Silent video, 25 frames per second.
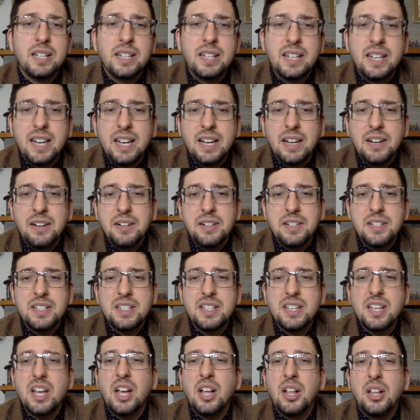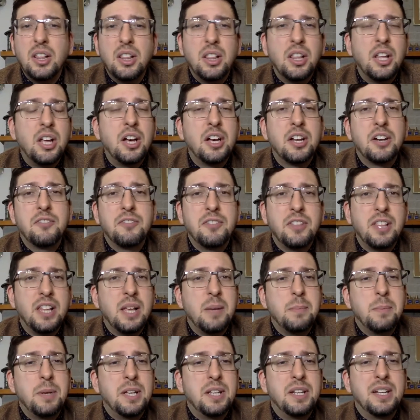there's a lot of
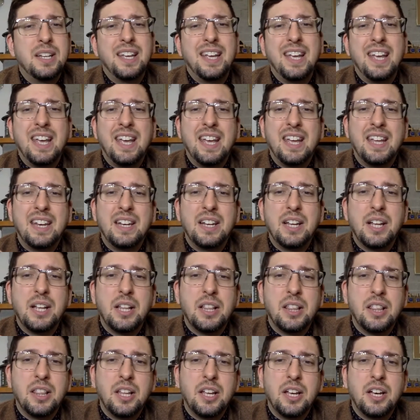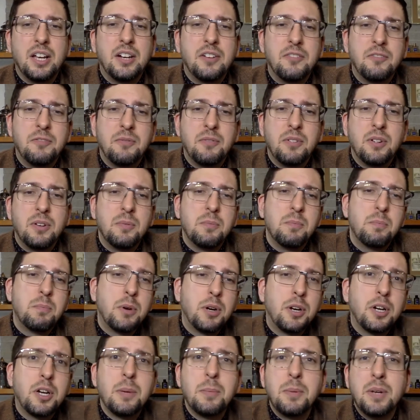lemon and a lot of
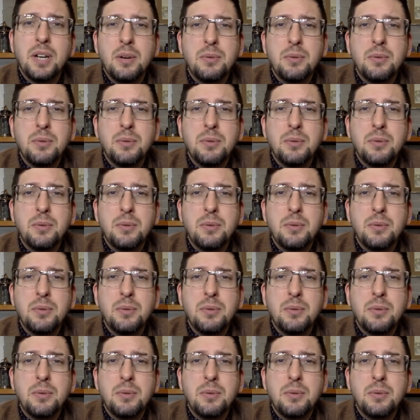bergamot.